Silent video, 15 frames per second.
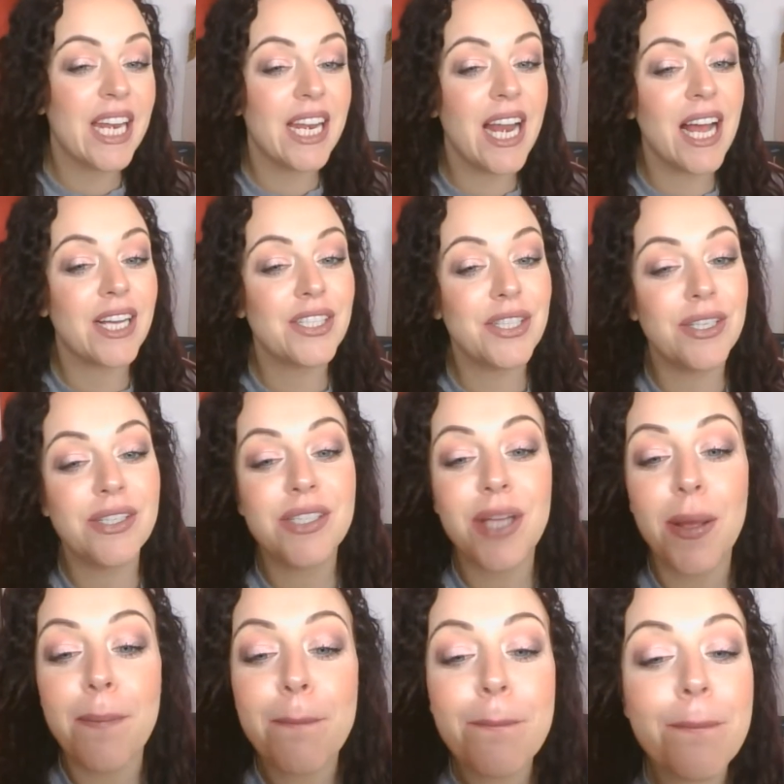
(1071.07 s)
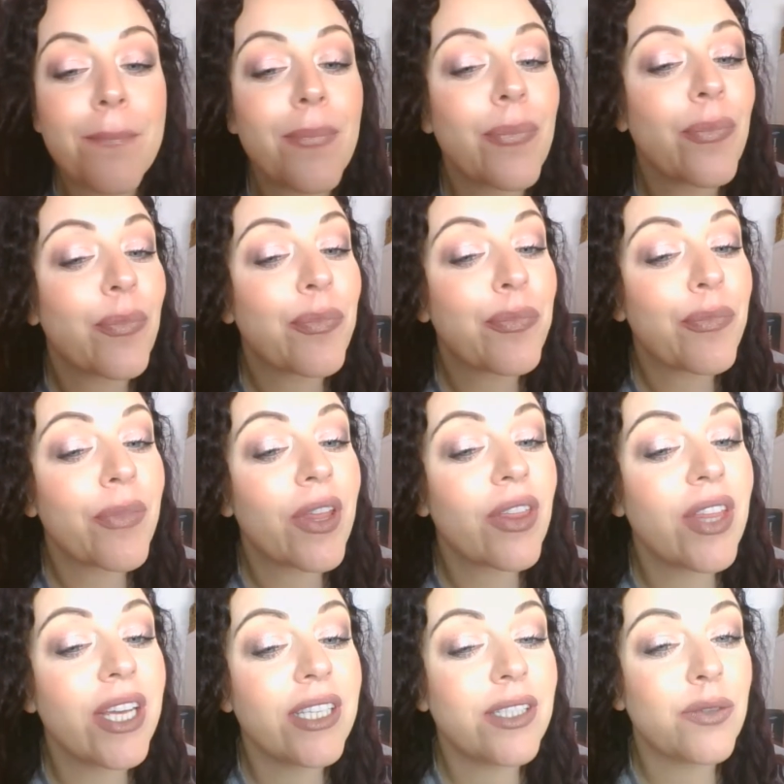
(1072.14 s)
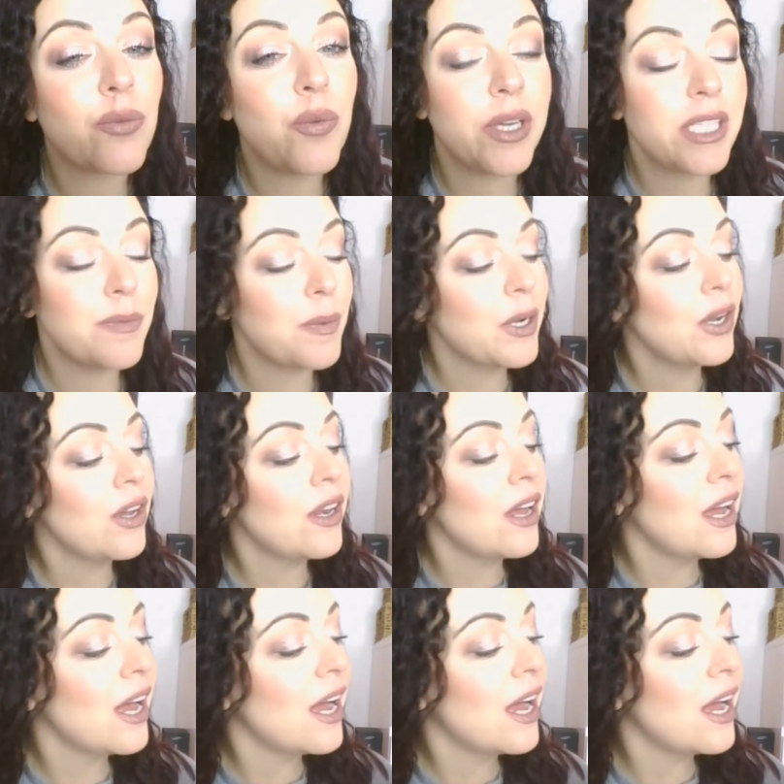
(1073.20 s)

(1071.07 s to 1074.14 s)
it in action. So this Whisper colour